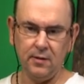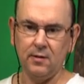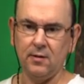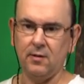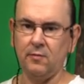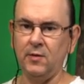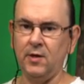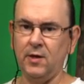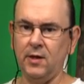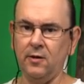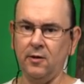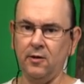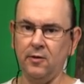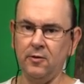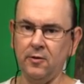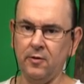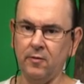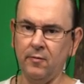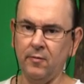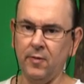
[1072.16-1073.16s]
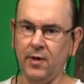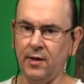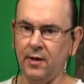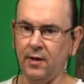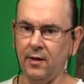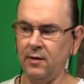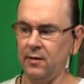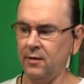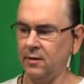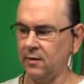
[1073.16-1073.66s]
I mean, I know you can
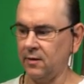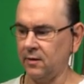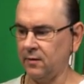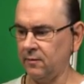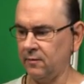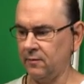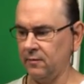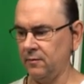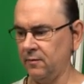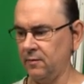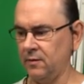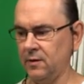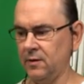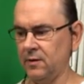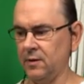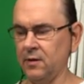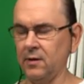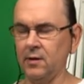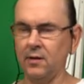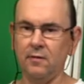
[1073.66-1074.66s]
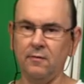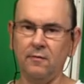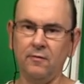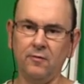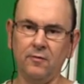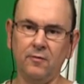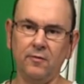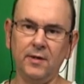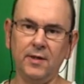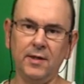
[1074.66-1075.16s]
buy uh, like
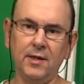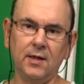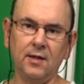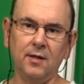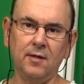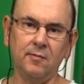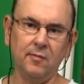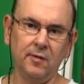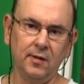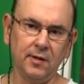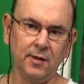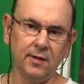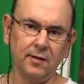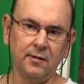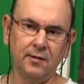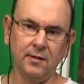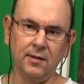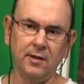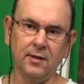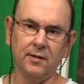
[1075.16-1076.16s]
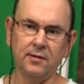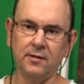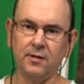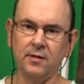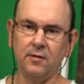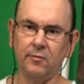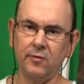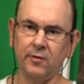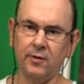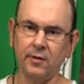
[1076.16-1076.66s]
free cable and the ends
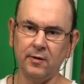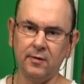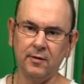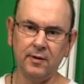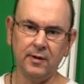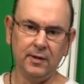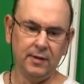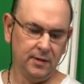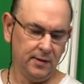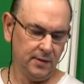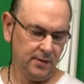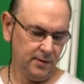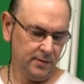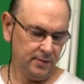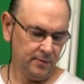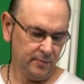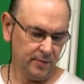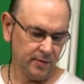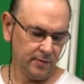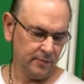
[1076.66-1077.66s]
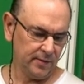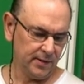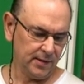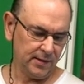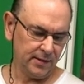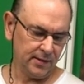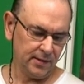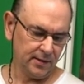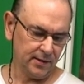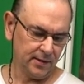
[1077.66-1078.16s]
to put on, but
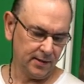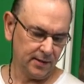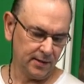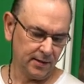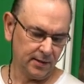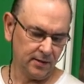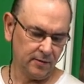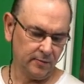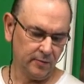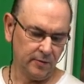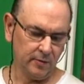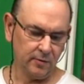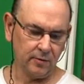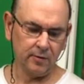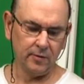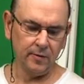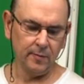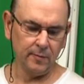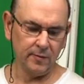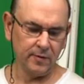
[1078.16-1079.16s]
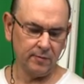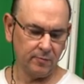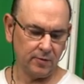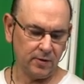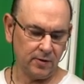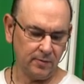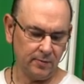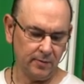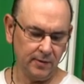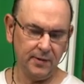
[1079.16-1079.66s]
really getting them all crimped
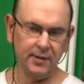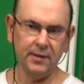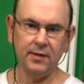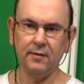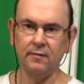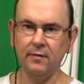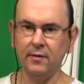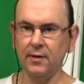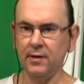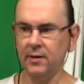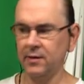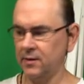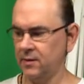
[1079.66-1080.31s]
properly and everything